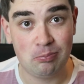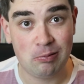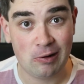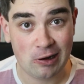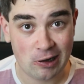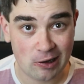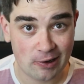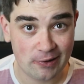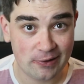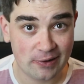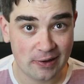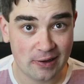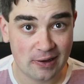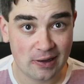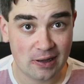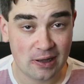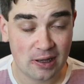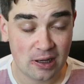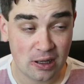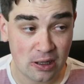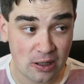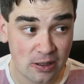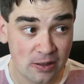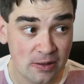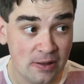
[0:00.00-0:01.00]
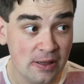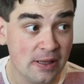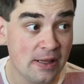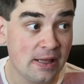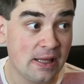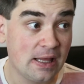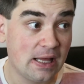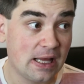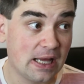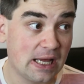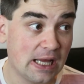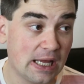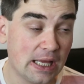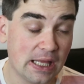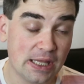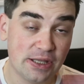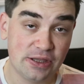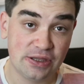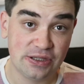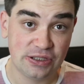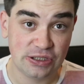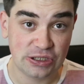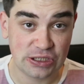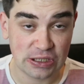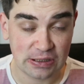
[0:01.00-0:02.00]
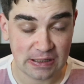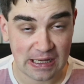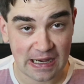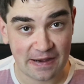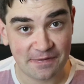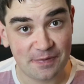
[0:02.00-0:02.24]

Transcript: partner are. You don't